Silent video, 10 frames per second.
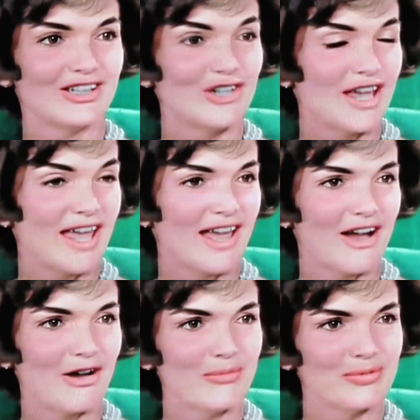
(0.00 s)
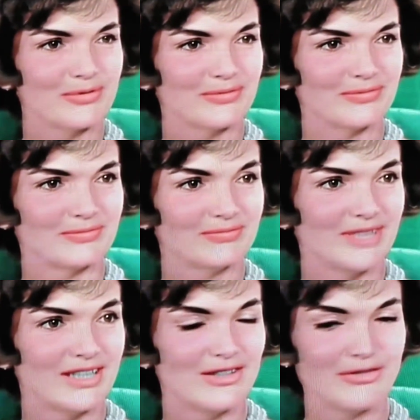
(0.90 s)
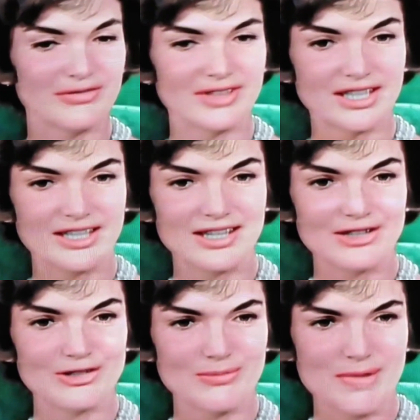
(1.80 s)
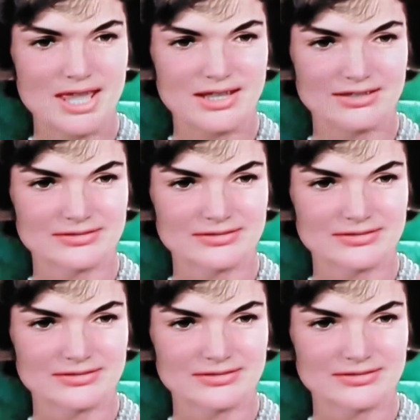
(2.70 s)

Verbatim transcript: to help in the to make